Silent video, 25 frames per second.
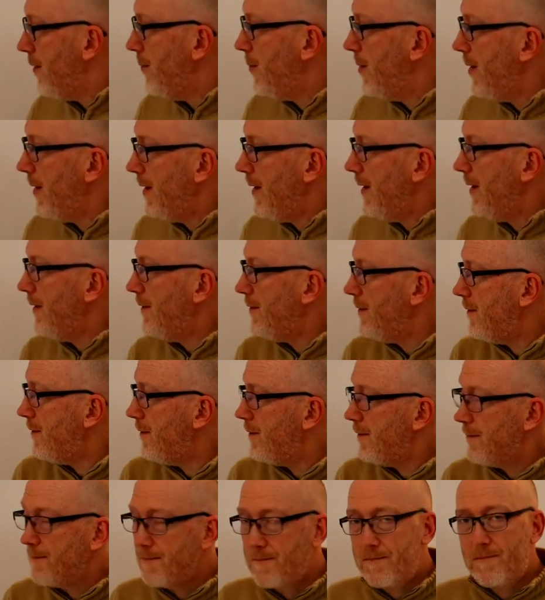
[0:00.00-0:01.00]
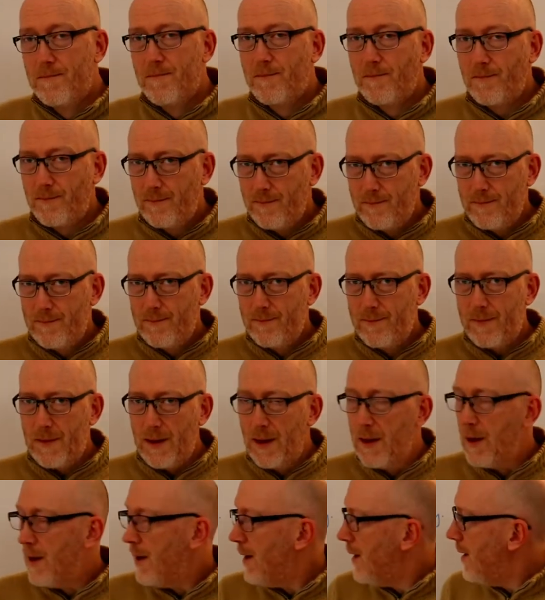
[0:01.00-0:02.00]
the police.
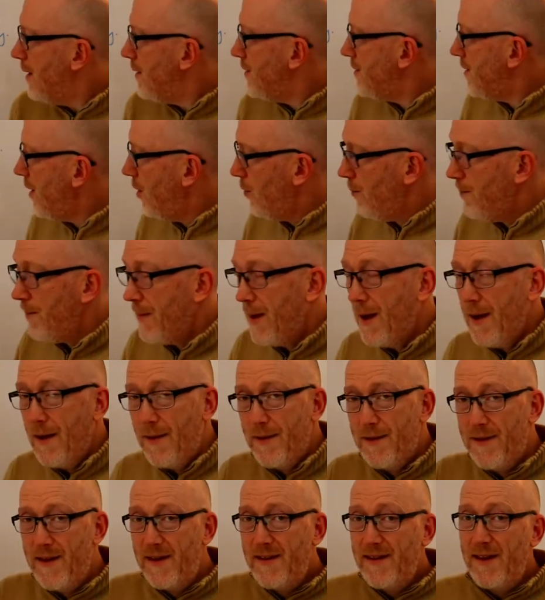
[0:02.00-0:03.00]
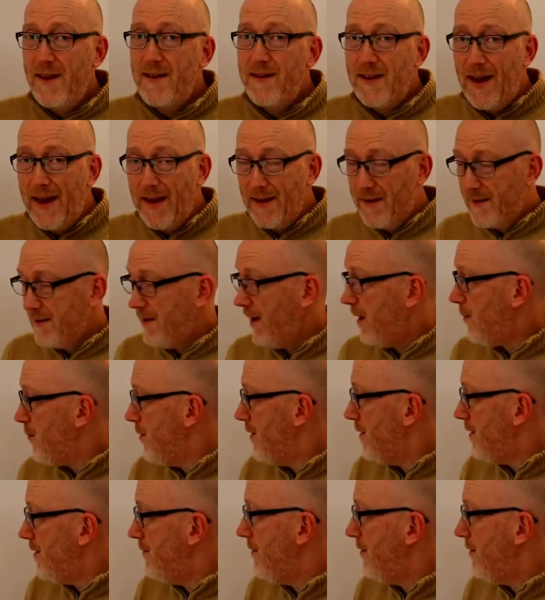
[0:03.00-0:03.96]
So this is a sequence